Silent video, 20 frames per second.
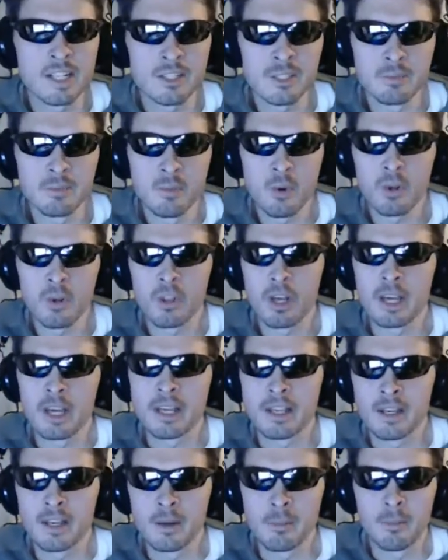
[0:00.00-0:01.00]
more
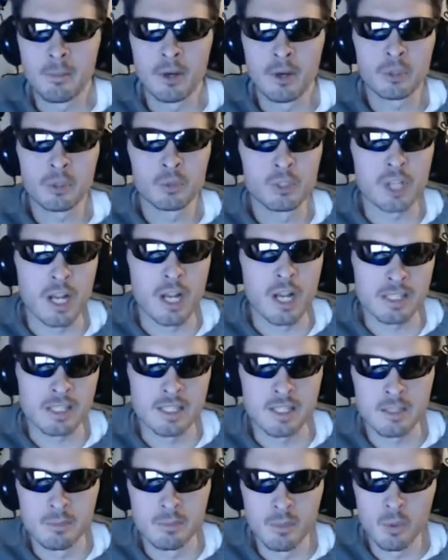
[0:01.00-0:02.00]
like Michael
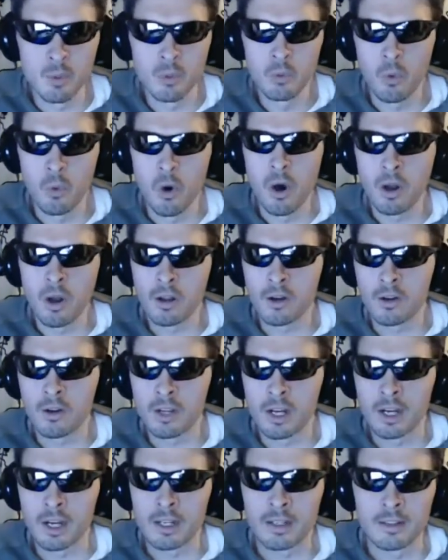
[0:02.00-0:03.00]
Jackson's Moonwalker
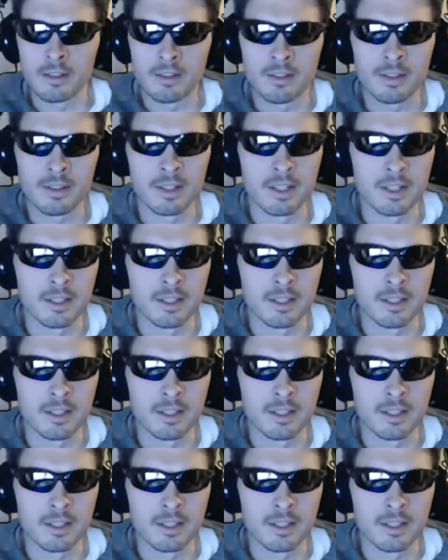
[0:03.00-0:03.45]
kind of thing.